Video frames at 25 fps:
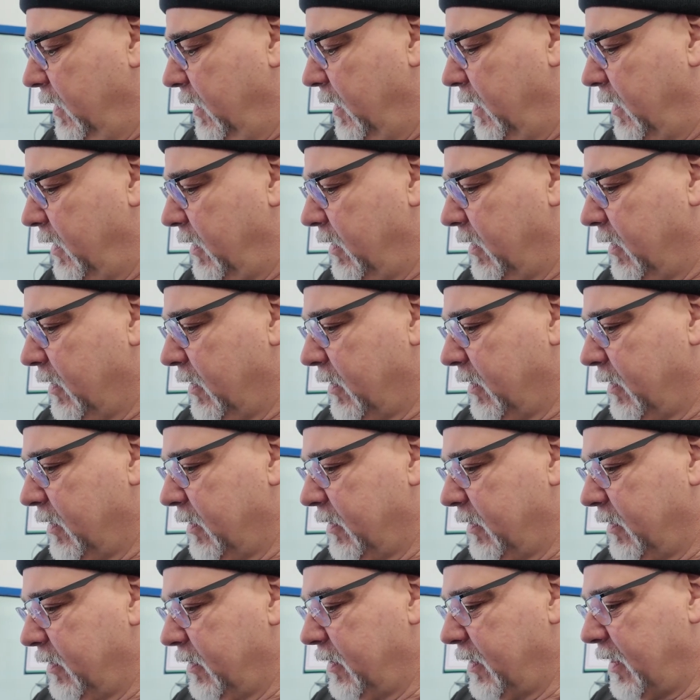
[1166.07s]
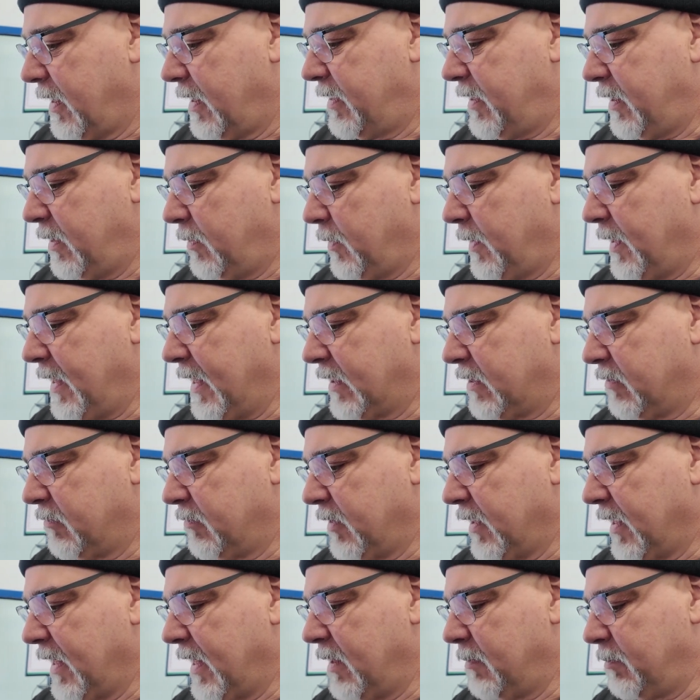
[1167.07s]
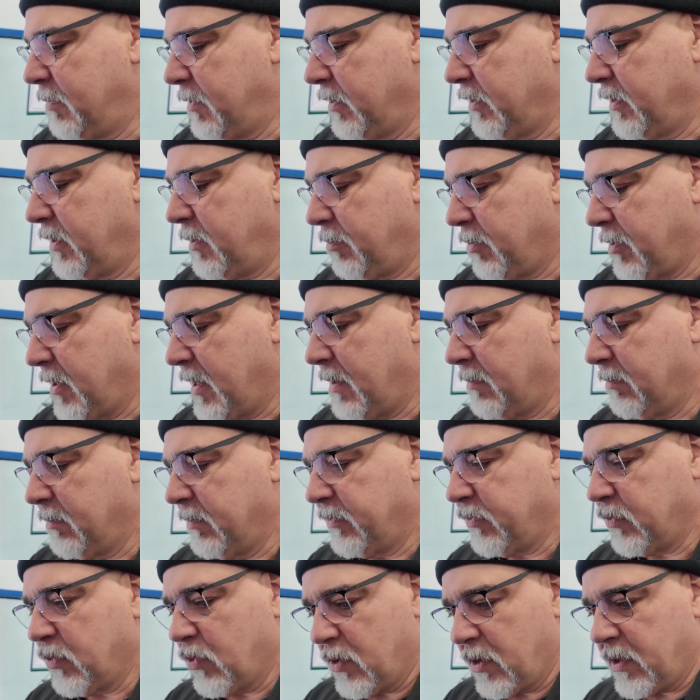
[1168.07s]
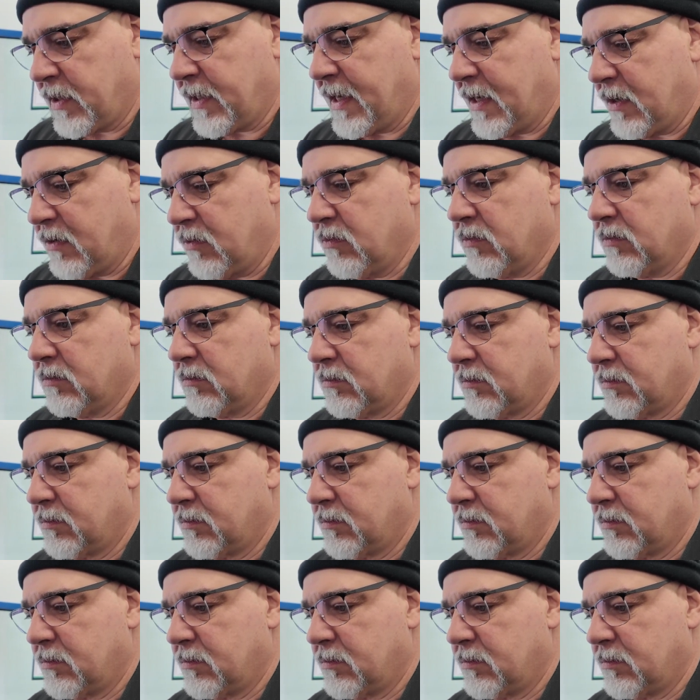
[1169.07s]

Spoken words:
And I think we got the reliability problems worked out.